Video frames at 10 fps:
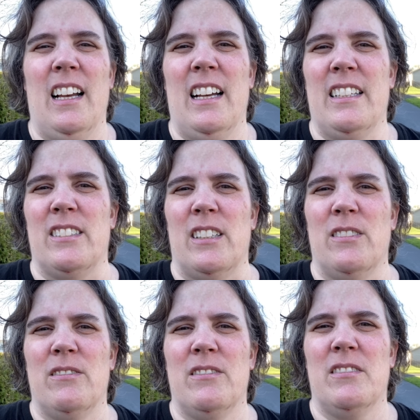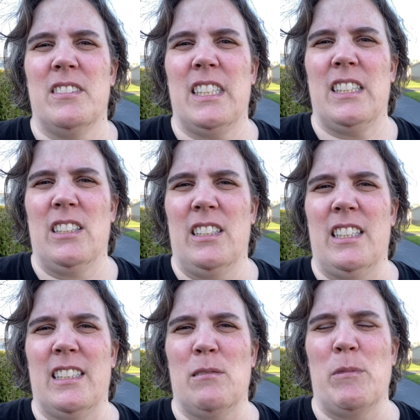I don't know. I thought I'd
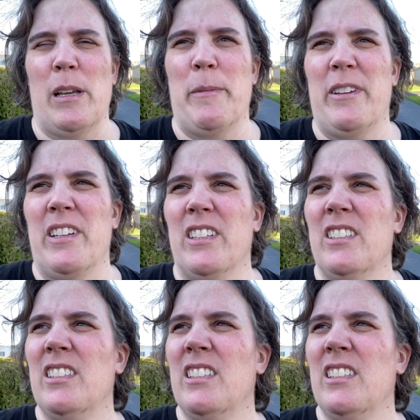take some time out here.